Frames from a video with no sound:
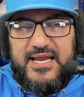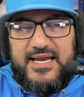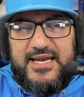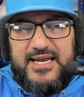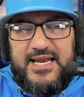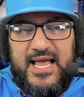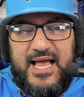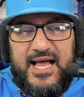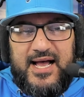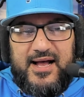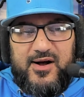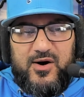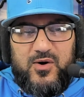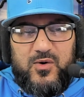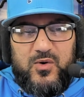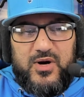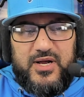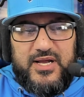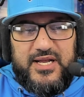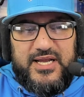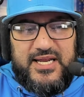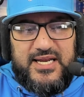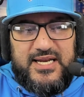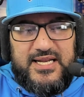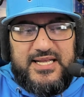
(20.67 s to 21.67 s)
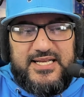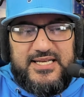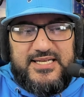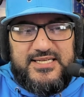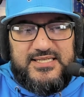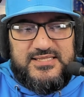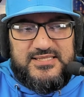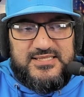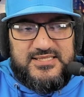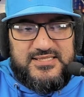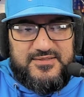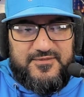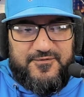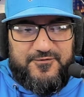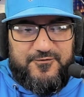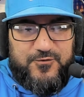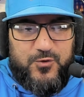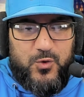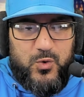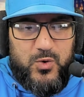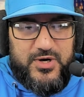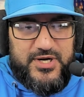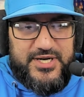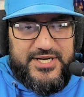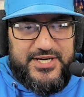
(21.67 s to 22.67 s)
Now, in his
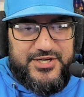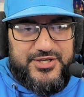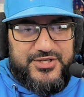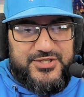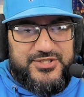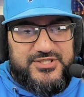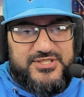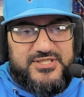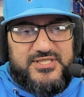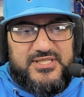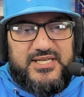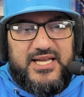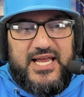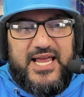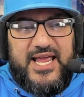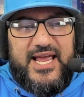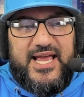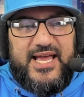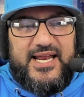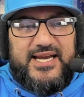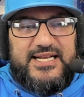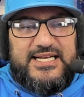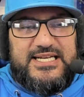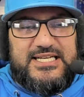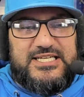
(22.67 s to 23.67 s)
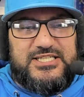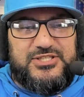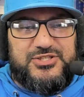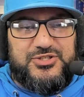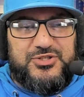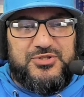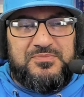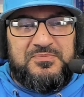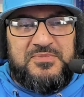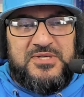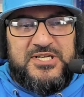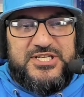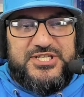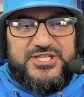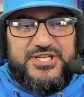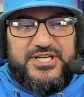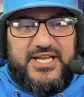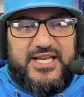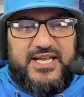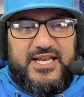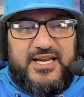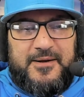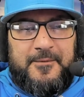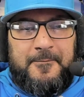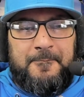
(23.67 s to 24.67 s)
4 years at Eastern
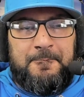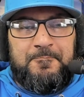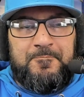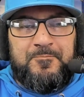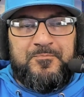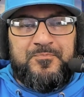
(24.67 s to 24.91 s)
Michigan,